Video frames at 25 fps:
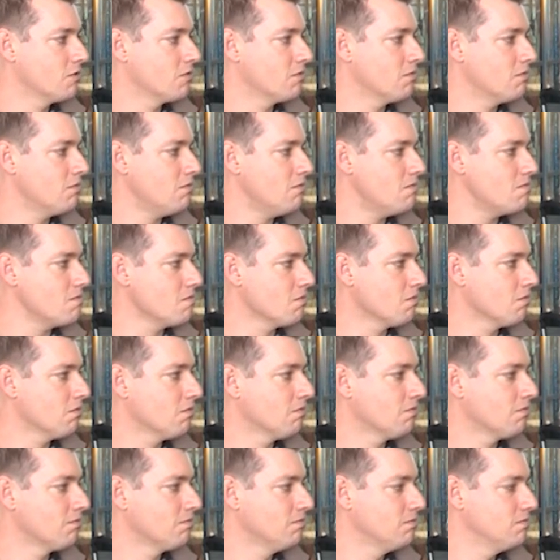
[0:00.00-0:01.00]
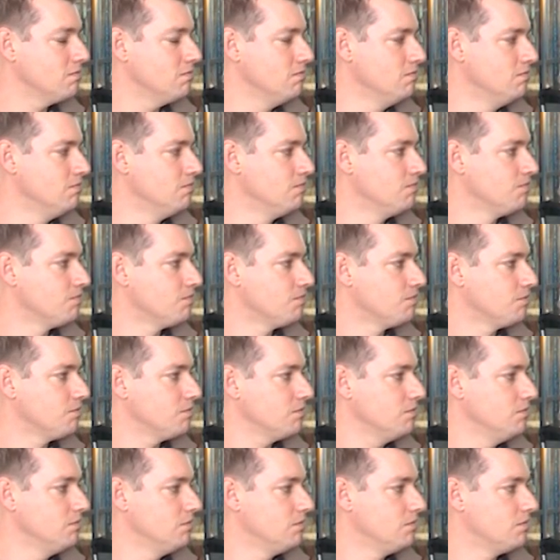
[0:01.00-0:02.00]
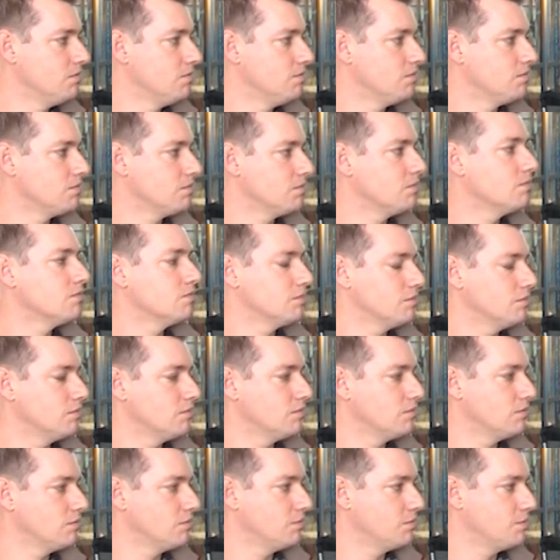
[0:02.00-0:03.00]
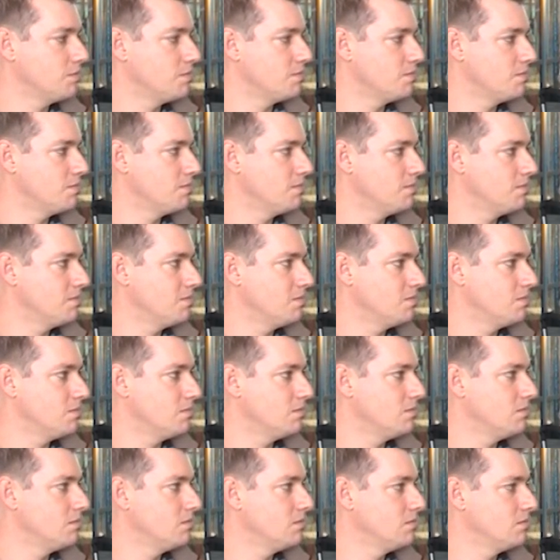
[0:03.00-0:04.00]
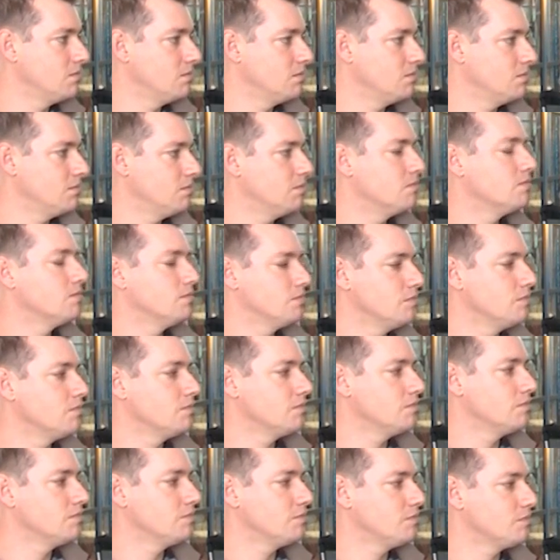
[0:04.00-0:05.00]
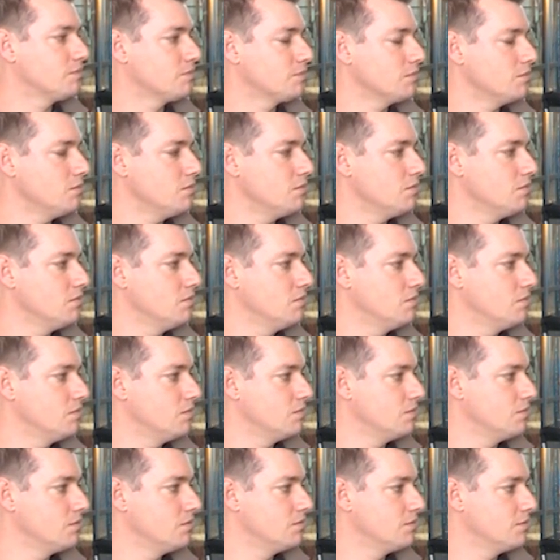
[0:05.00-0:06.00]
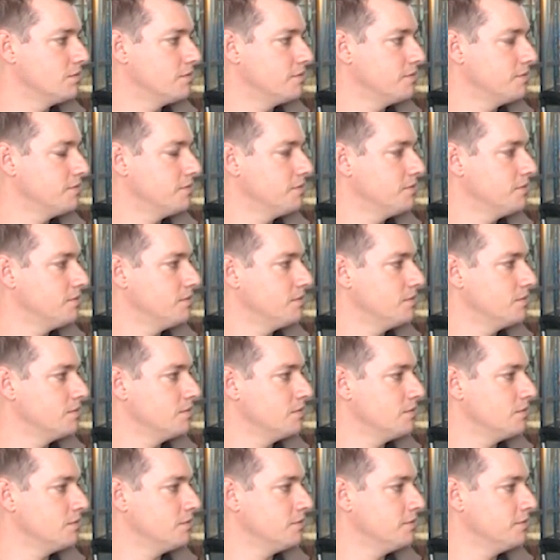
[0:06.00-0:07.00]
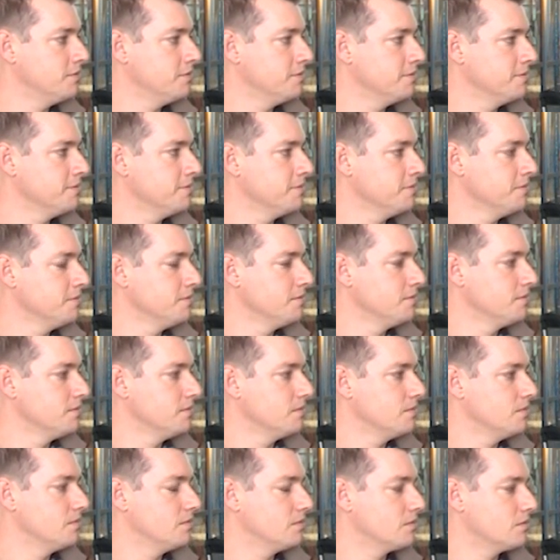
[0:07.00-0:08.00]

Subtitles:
The person shown says nothing.